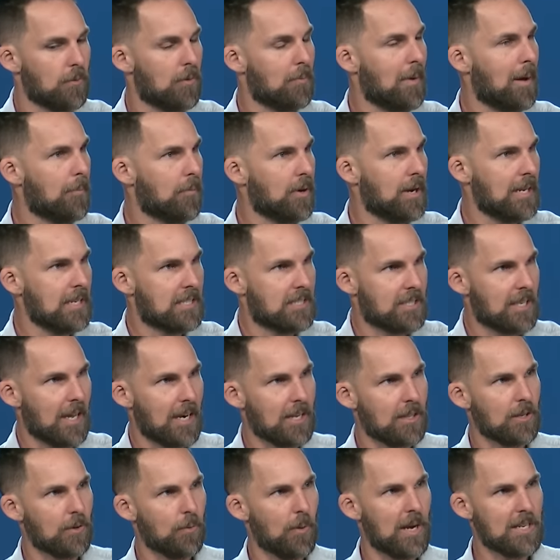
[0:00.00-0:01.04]
Remember, he's
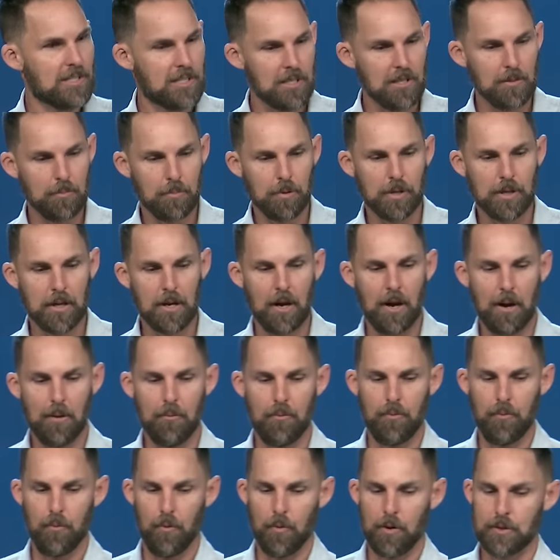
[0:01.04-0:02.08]
setting the rest of the book up
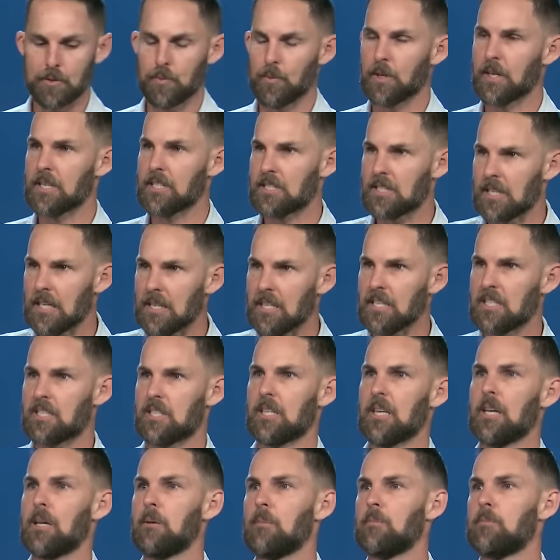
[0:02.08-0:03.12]
for us. We're going to see these
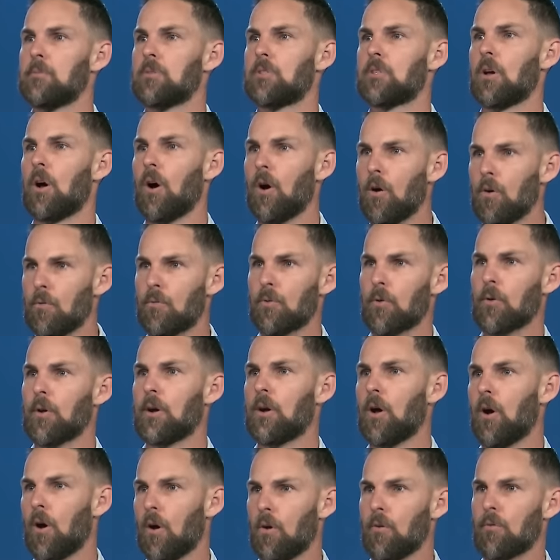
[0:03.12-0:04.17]
themes over
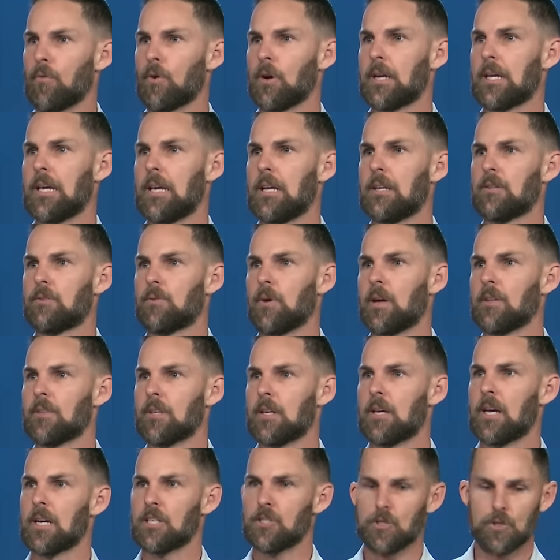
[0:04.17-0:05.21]
and over again throughout
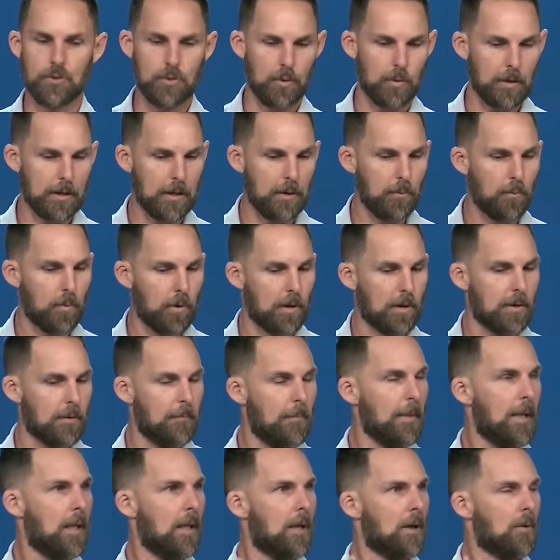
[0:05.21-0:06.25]
the next 21
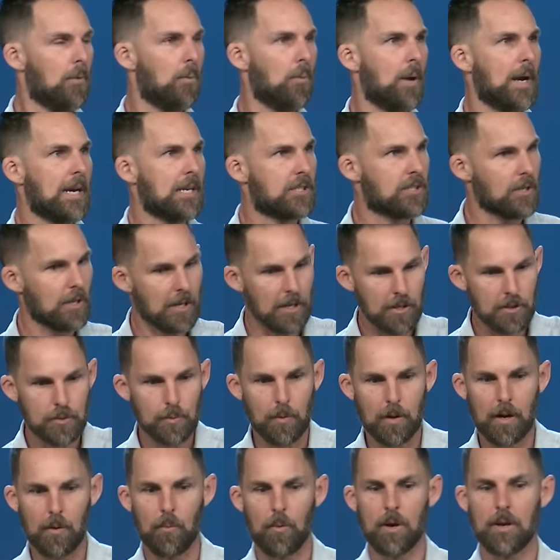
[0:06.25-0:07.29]
weeks. So here's
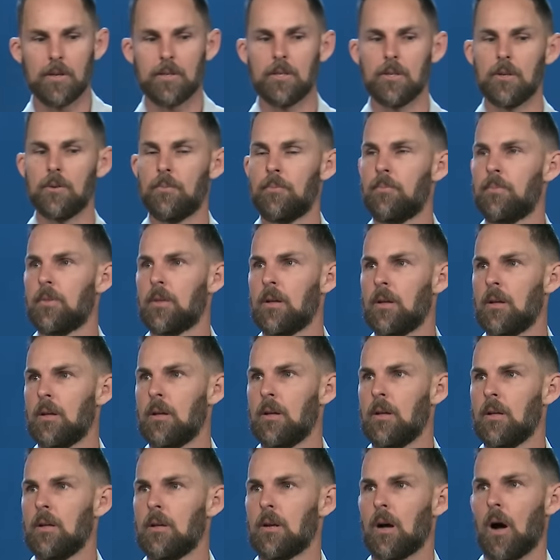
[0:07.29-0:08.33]
what I want to do
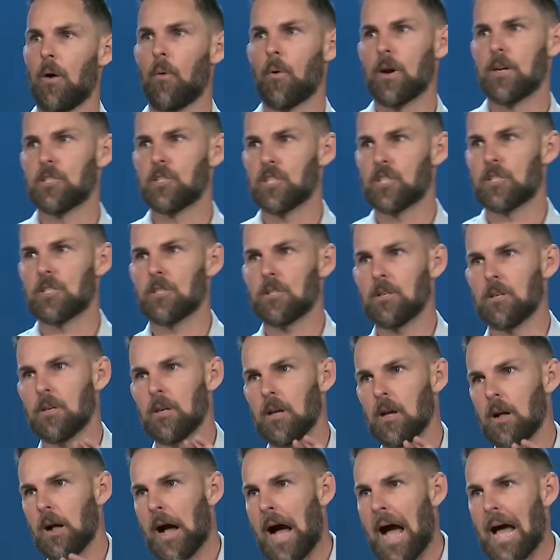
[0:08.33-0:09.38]
I want to just
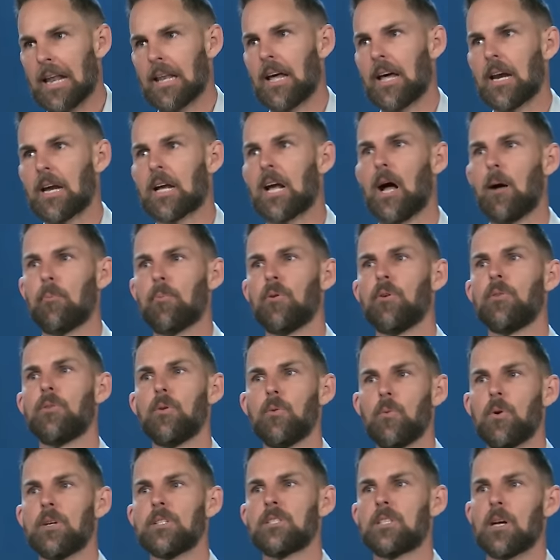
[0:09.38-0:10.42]
highlight a couple of the
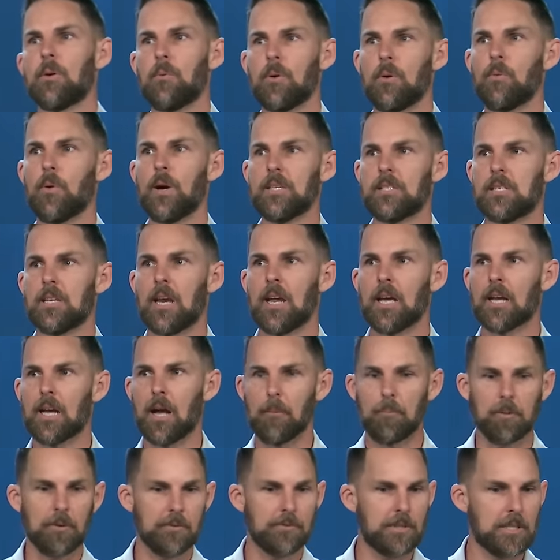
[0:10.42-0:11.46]
ones that we read today, a
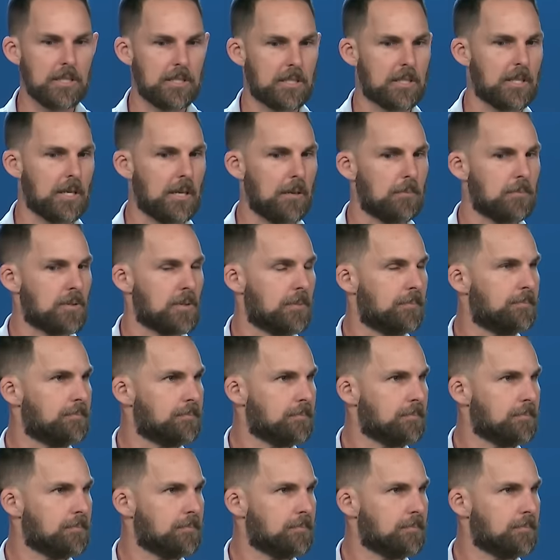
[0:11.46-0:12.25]
couple of these themes.